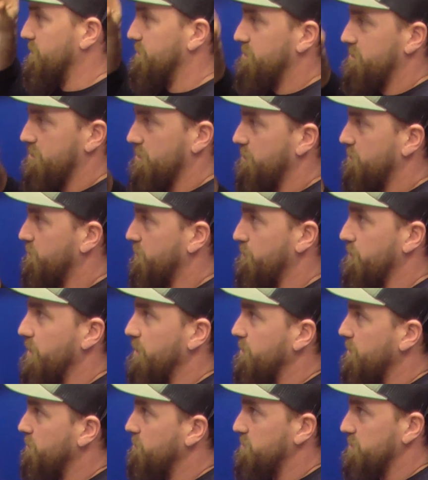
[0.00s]
stuff that
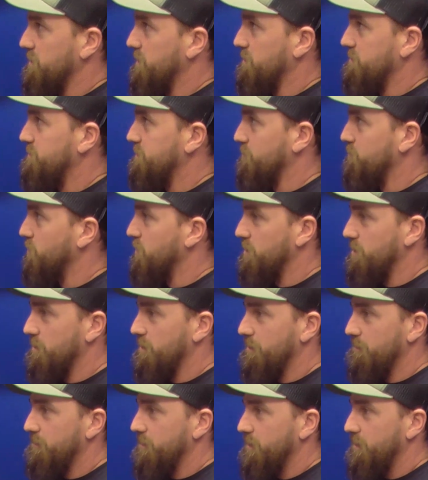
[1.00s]
made no sense. And we
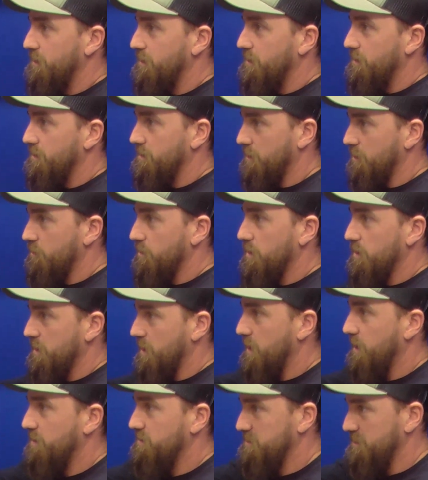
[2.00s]
ended up donating
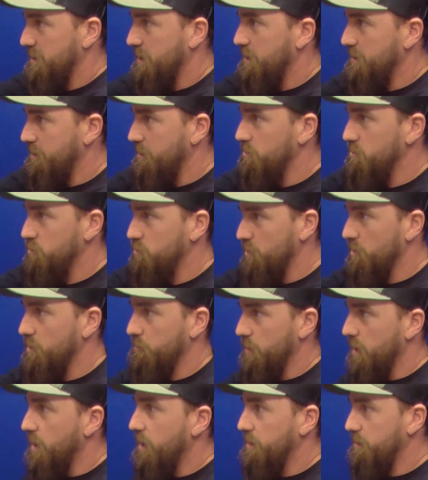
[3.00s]
the house to Eight Oaks, we
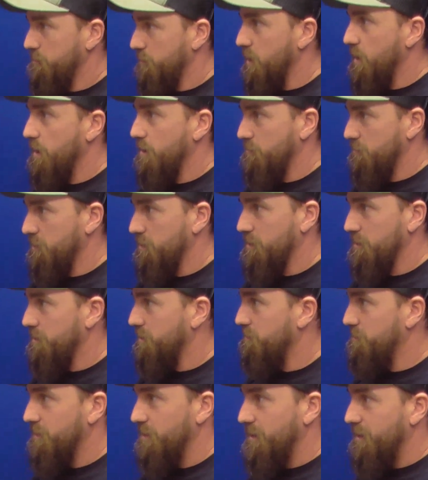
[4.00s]
ended up buying it back, we ended
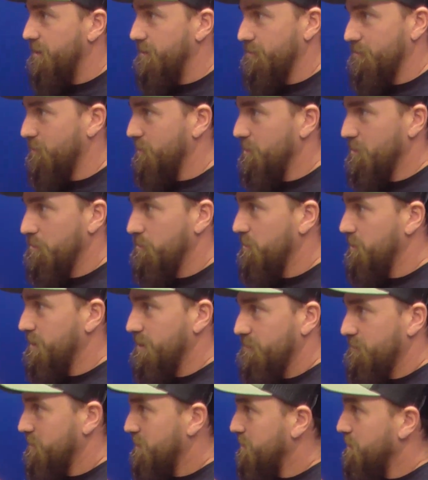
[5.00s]
up redoing
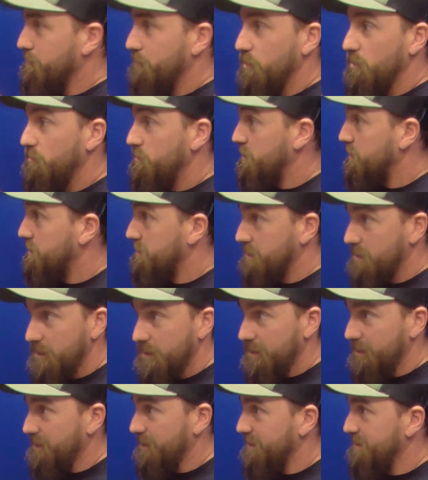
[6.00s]
it, we ended up moving into
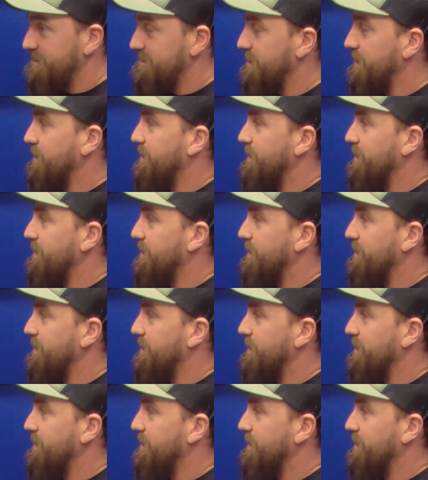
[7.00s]
it. And it's